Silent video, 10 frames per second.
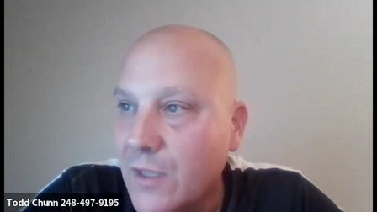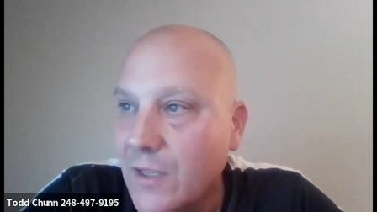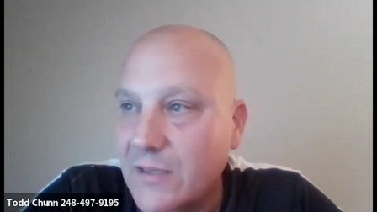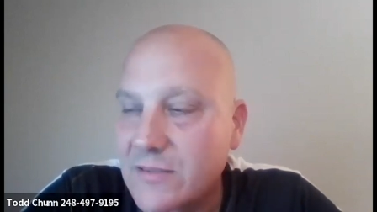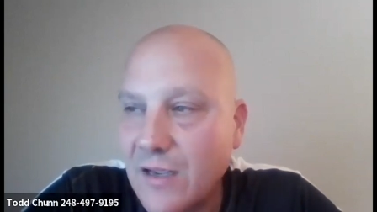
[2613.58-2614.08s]

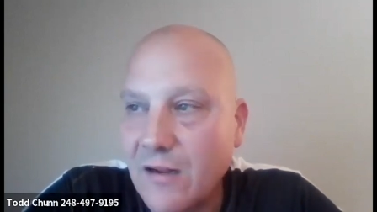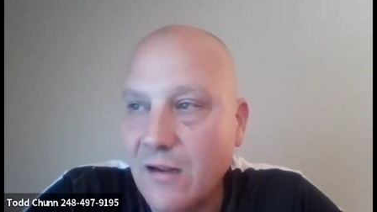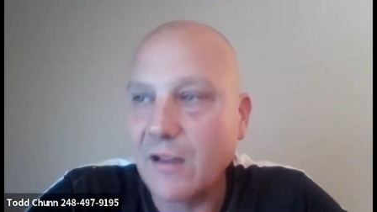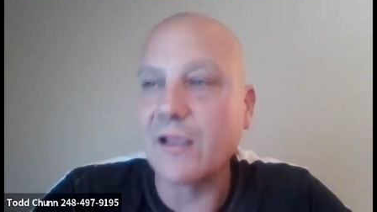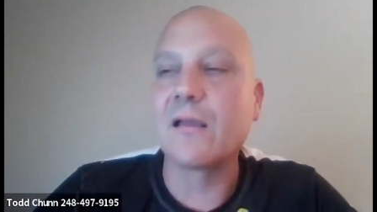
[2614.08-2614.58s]
that's kind of
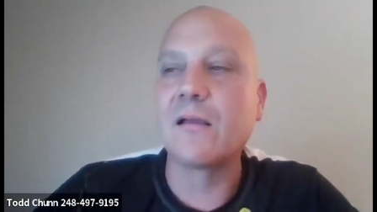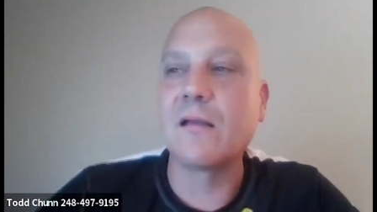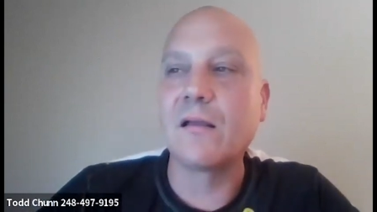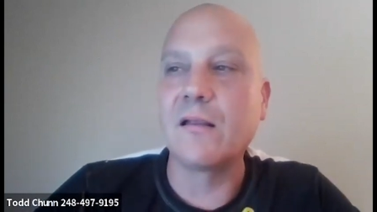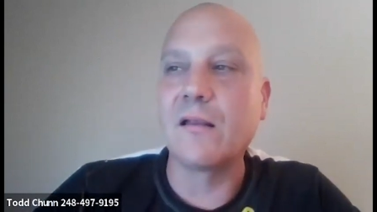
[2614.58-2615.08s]
like,
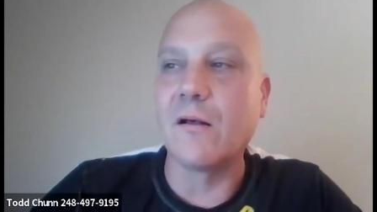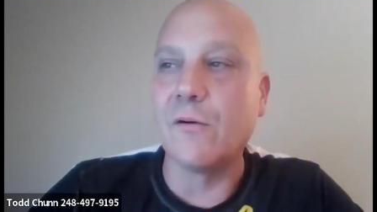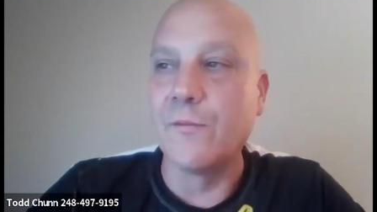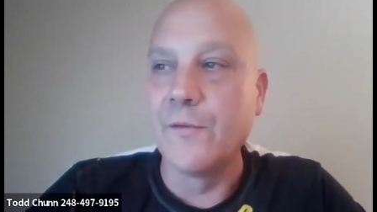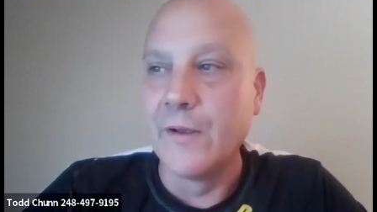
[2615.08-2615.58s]
you
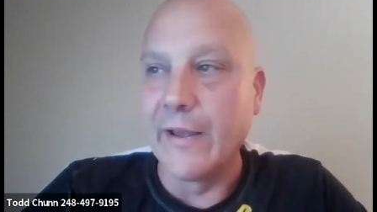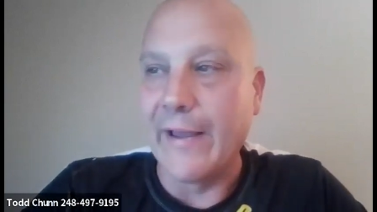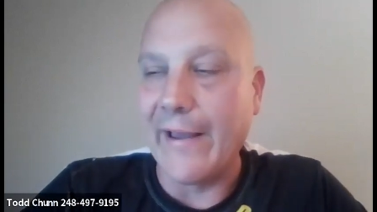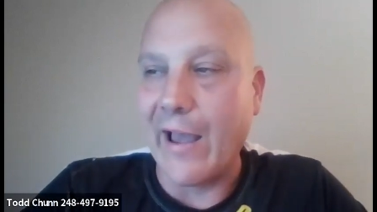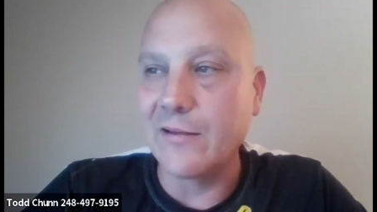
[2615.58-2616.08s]
know,
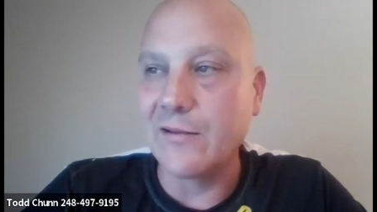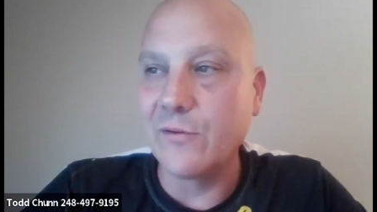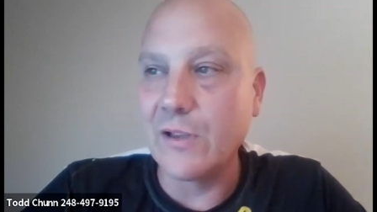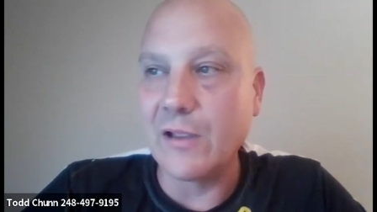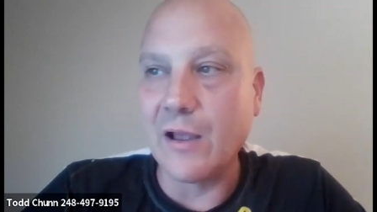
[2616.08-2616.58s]
I
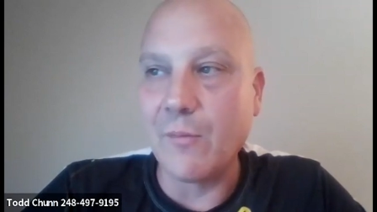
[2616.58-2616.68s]
do it.